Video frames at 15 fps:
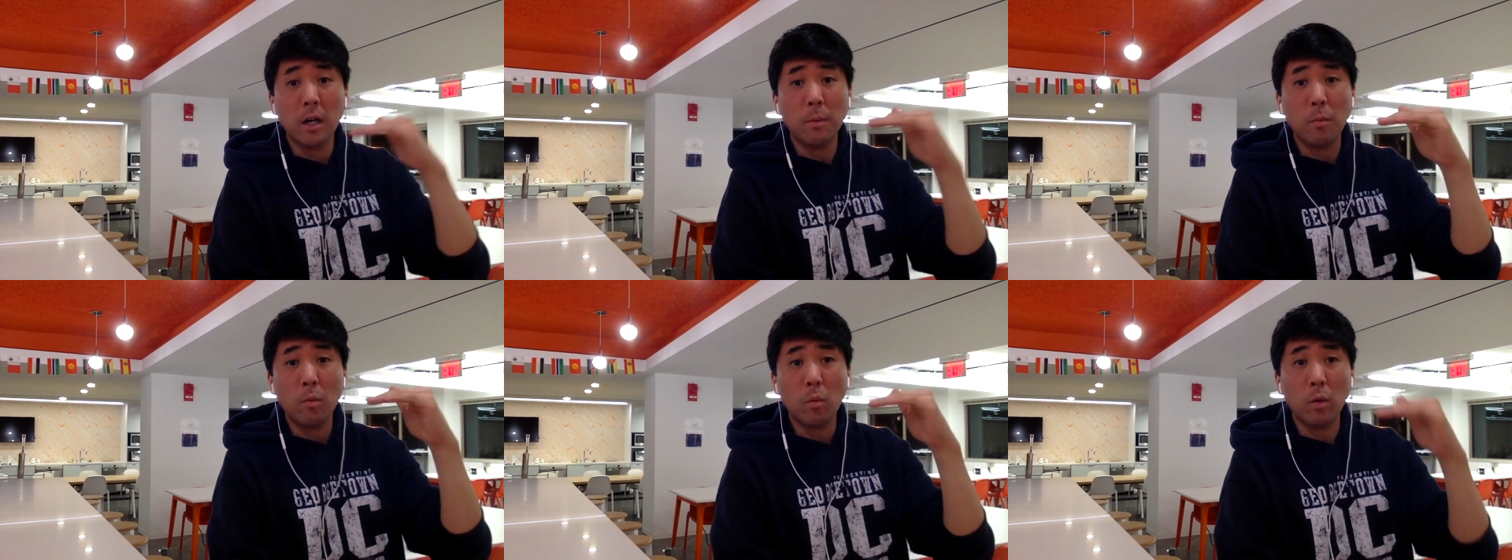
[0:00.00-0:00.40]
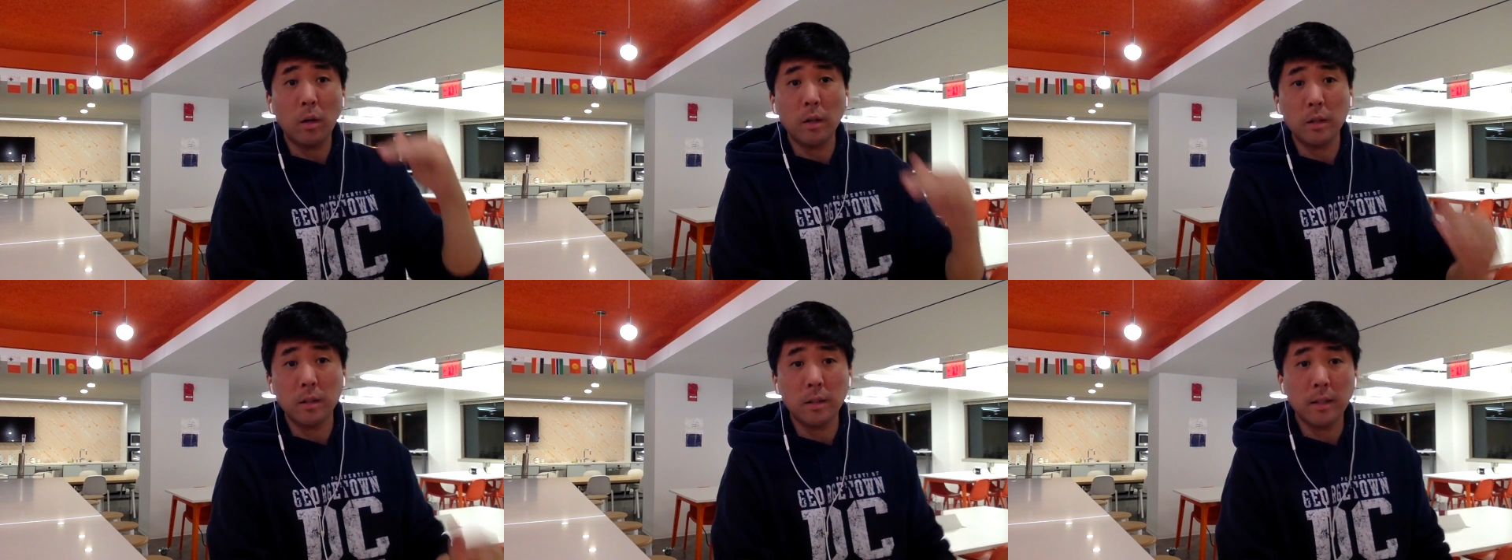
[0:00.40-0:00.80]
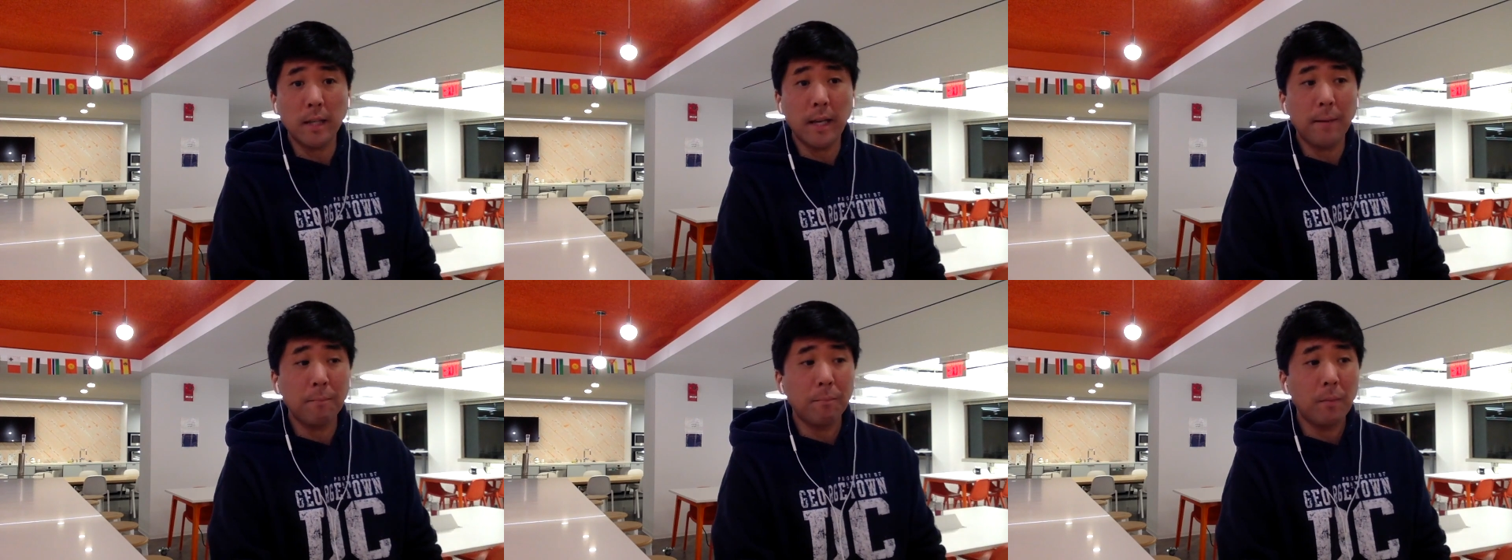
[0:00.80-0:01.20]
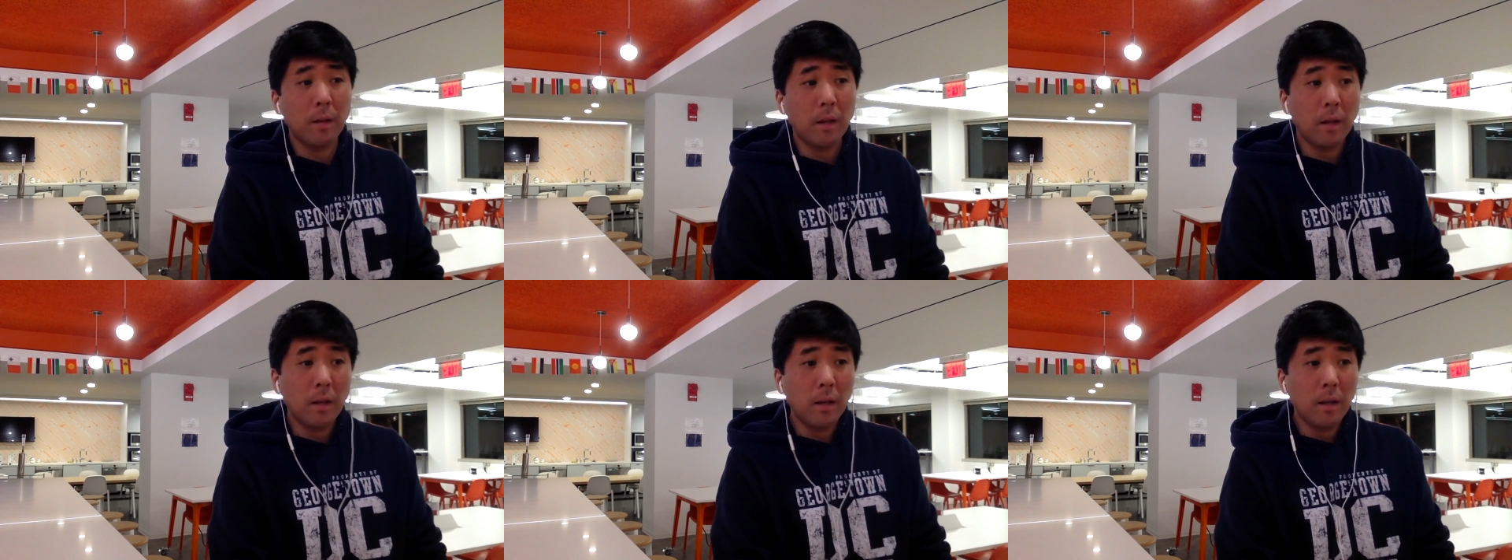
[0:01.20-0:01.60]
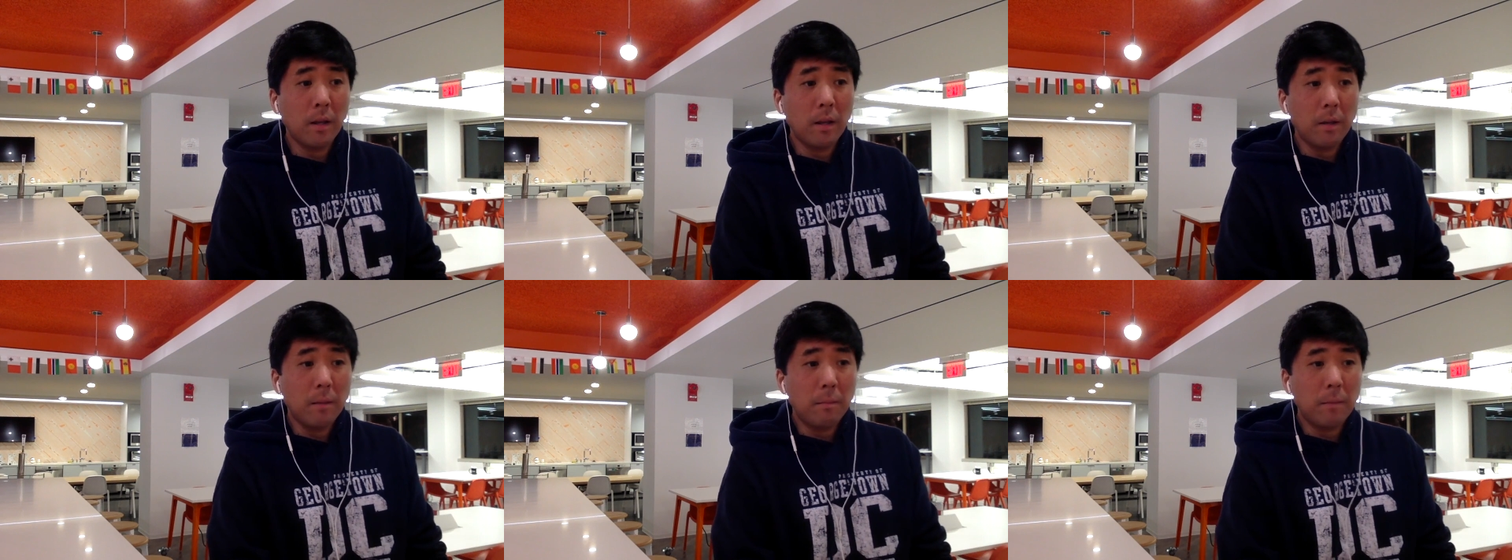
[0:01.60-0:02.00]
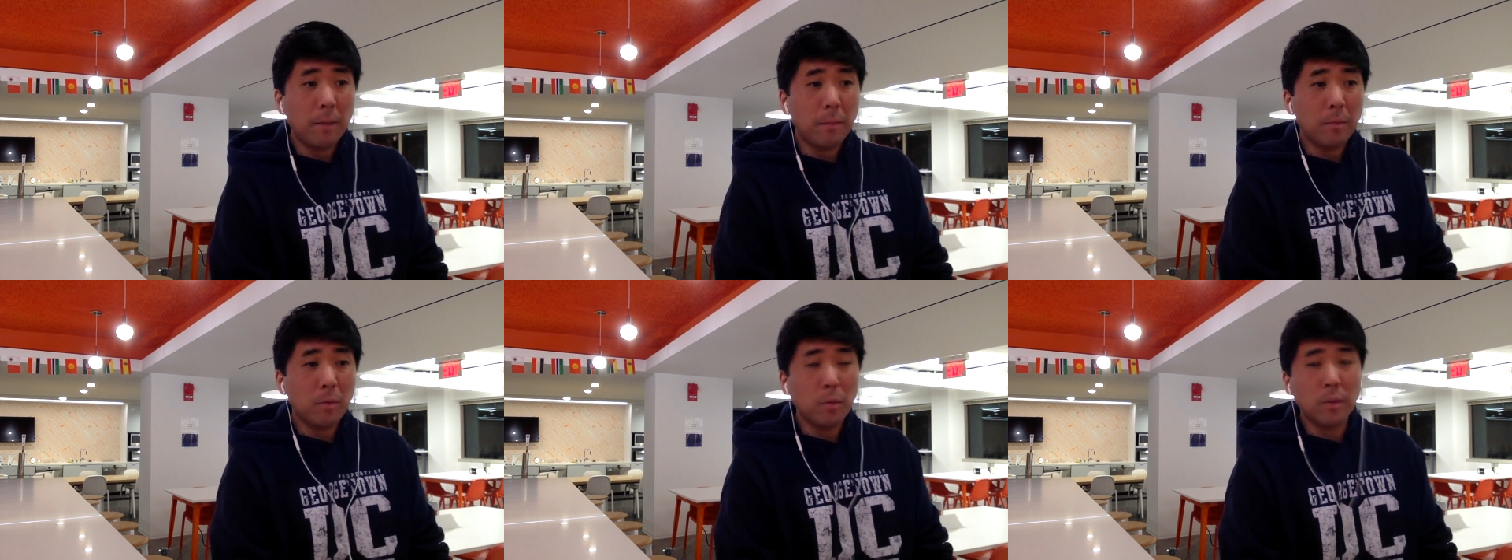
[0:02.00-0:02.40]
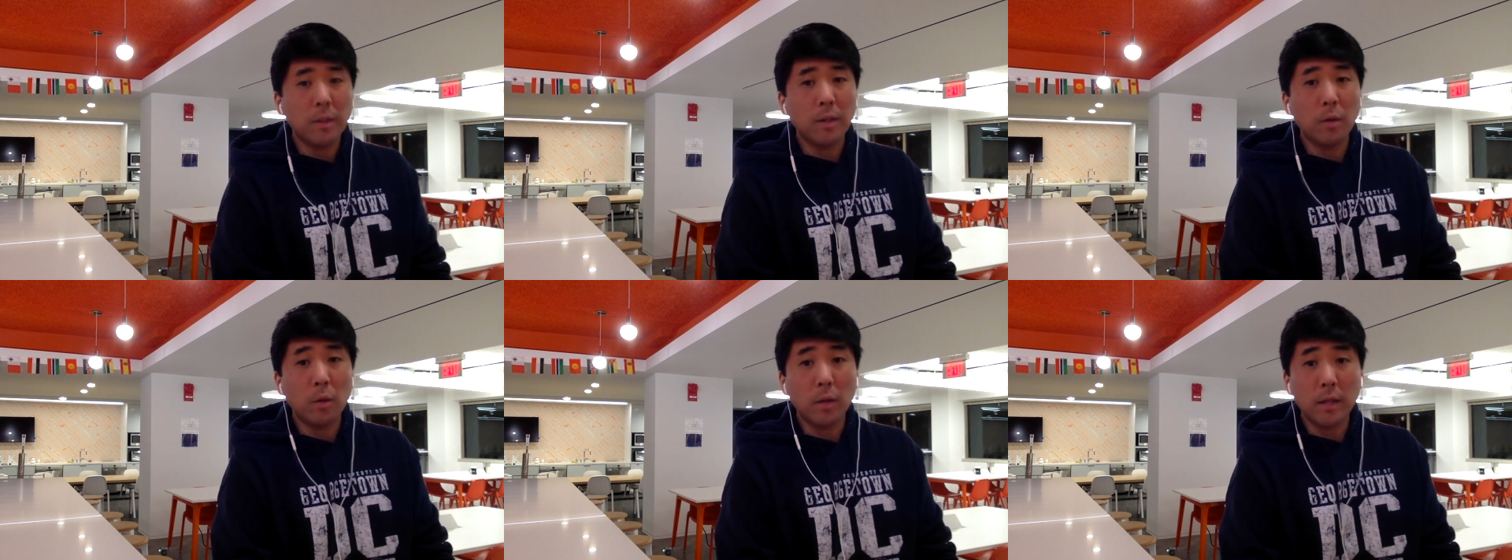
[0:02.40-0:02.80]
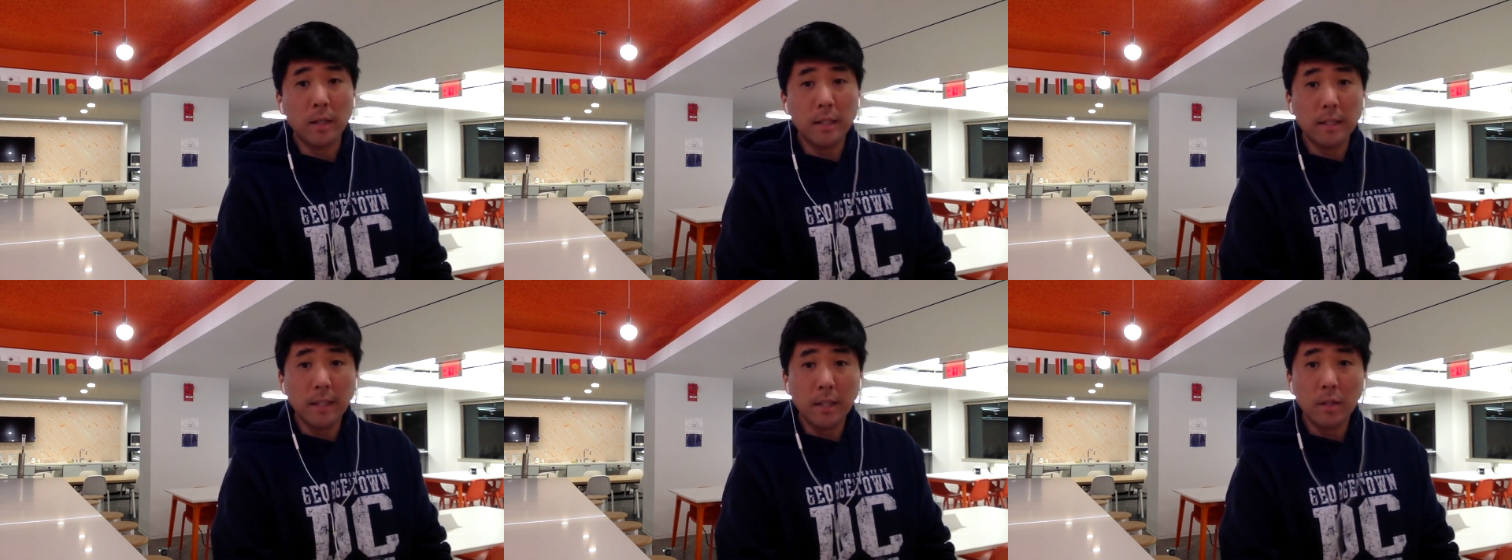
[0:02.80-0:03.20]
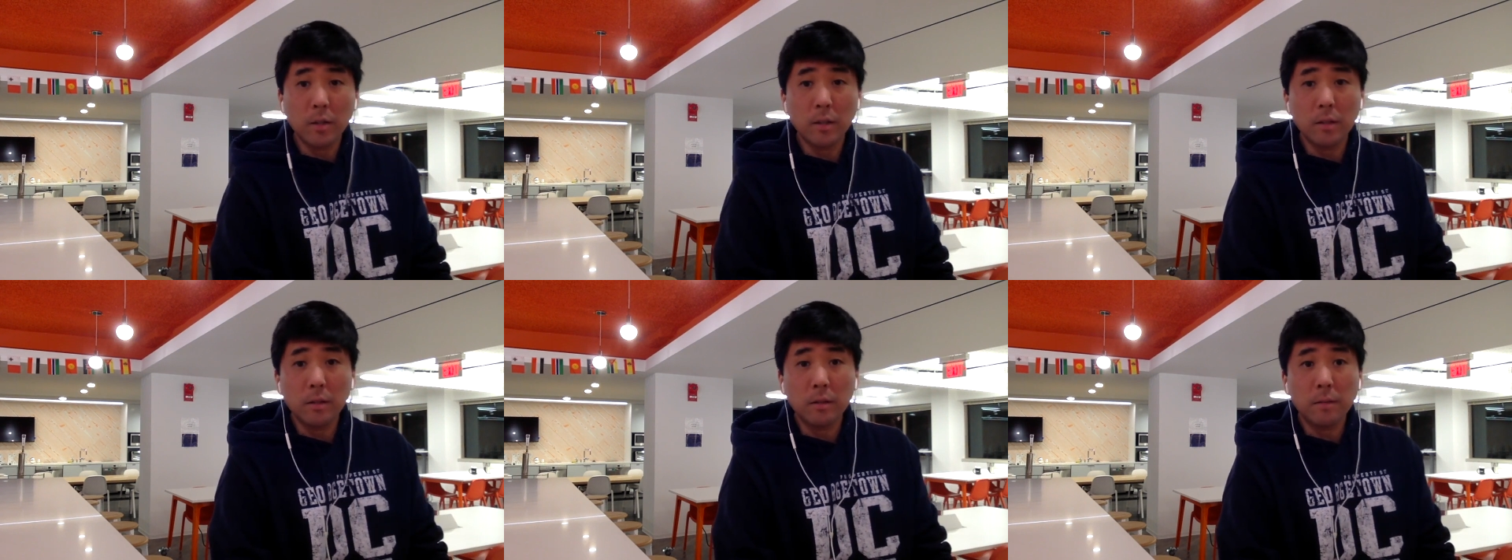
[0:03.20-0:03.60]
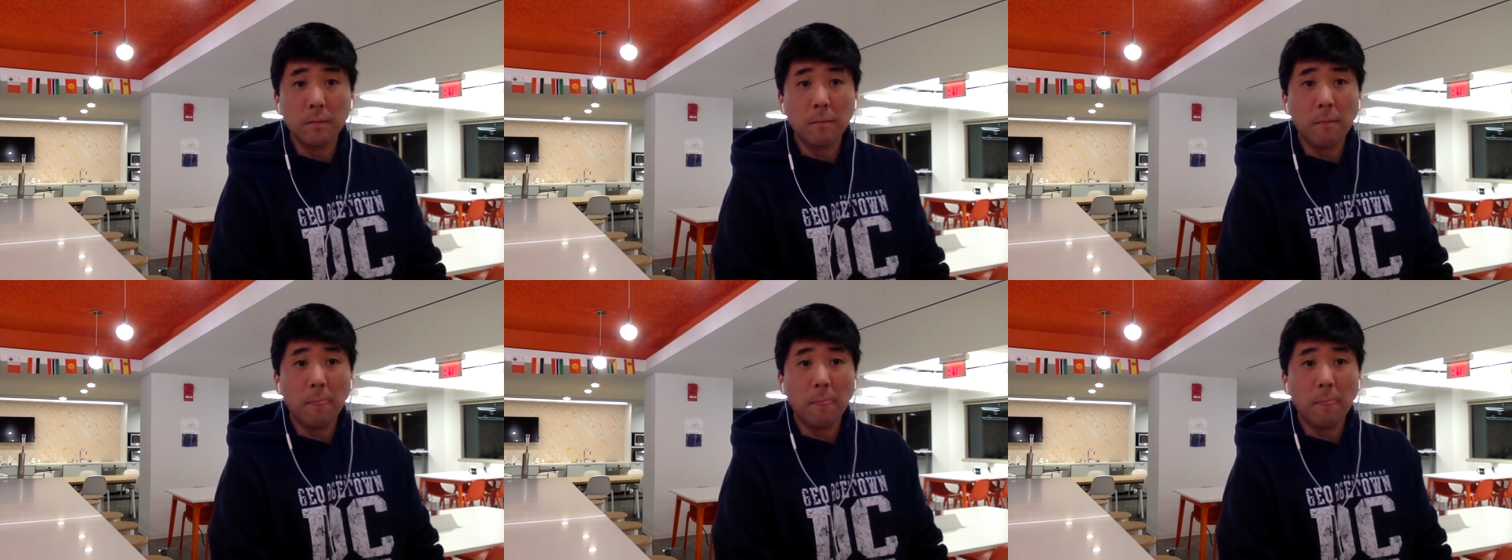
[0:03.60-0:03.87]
up works is that people within organizations